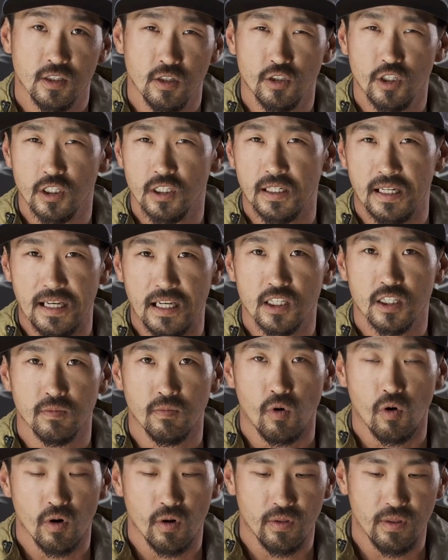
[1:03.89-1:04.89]
So just an inch
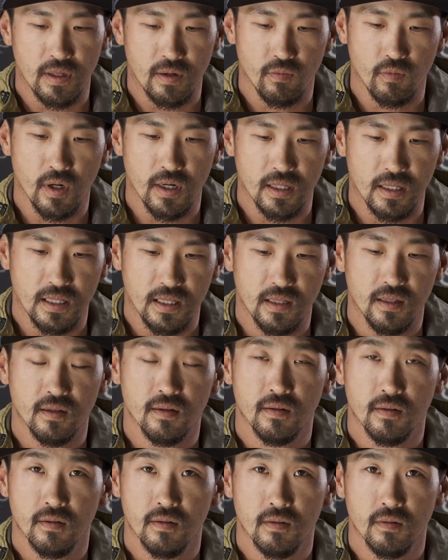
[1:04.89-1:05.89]
more than what
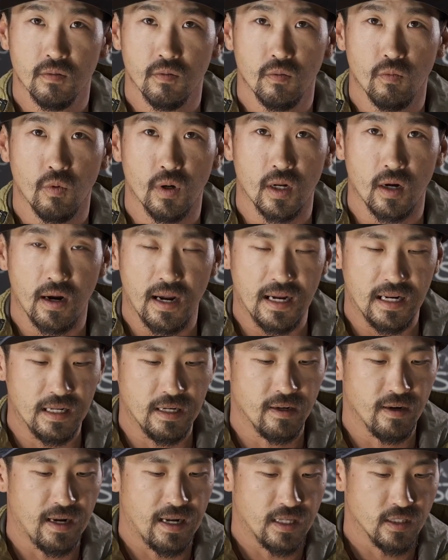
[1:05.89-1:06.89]
our
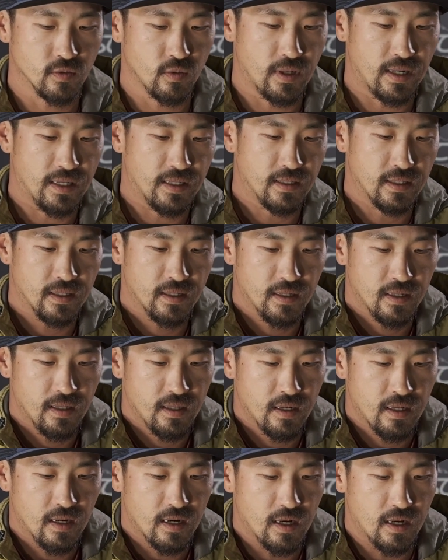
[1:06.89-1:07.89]
80 grains weighed.
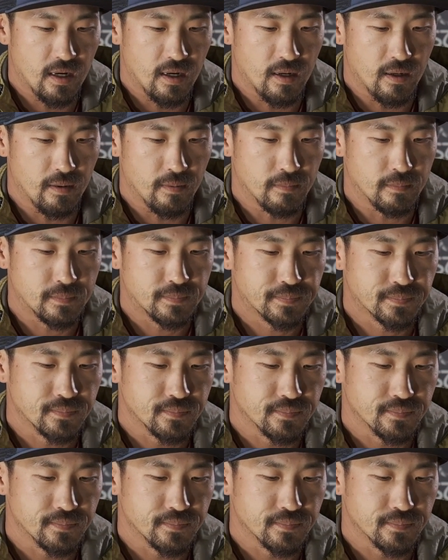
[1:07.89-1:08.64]
The